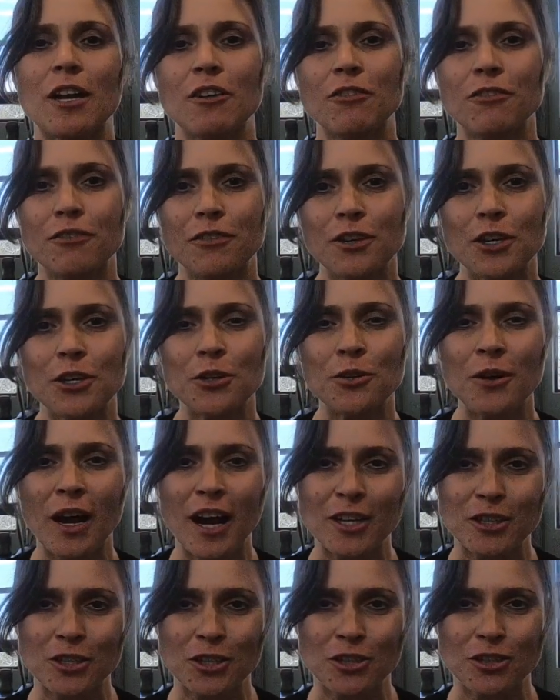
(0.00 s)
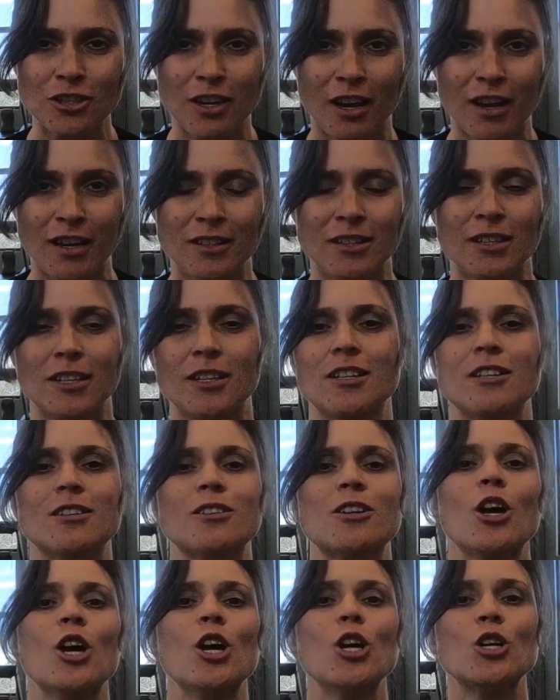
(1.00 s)
a few
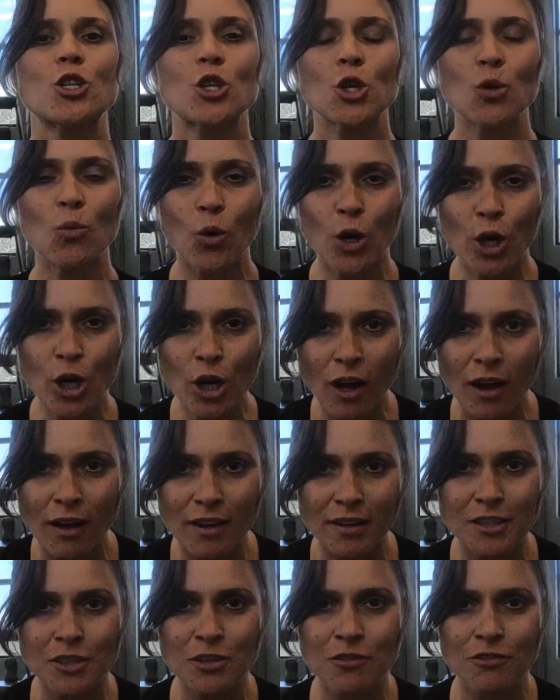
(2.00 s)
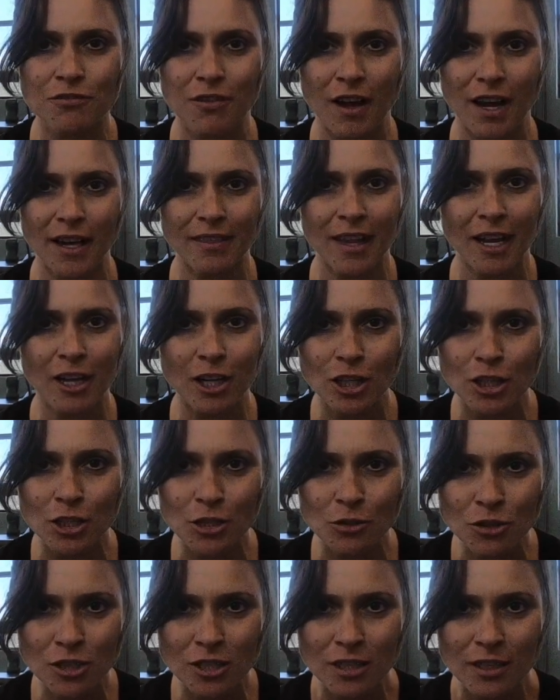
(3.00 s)
exercises to work on to find that
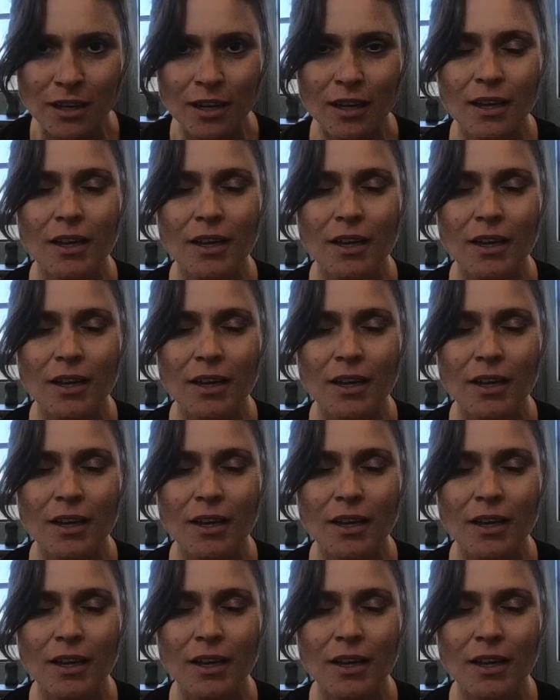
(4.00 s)
glute.